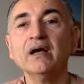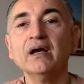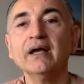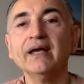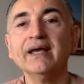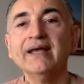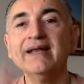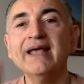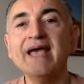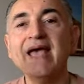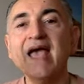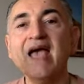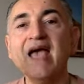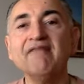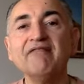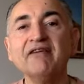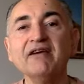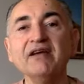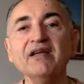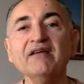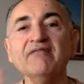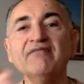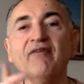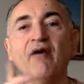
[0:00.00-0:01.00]
in an ever
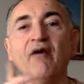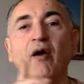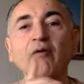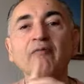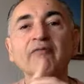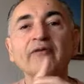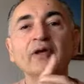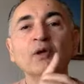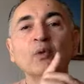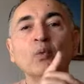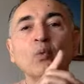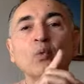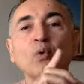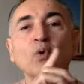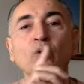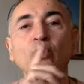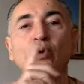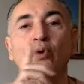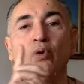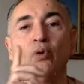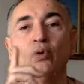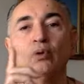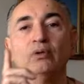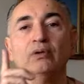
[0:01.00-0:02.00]
evolving
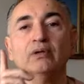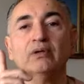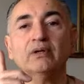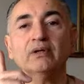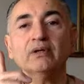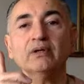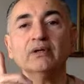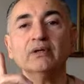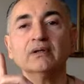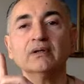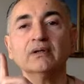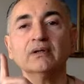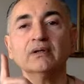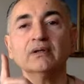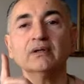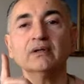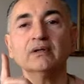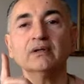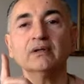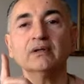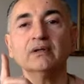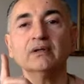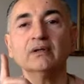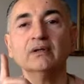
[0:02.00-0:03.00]
world,
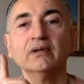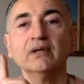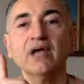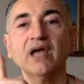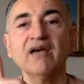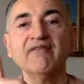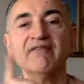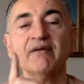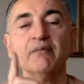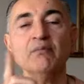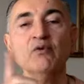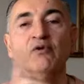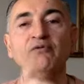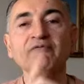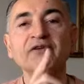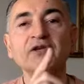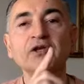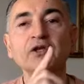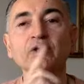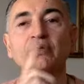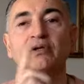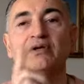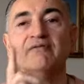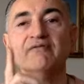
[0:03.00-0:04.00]
ever
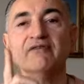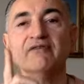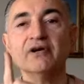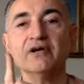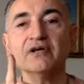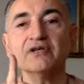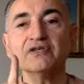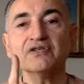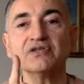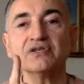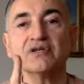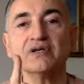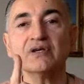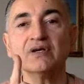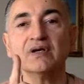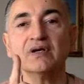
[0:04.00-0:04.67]
moving universe,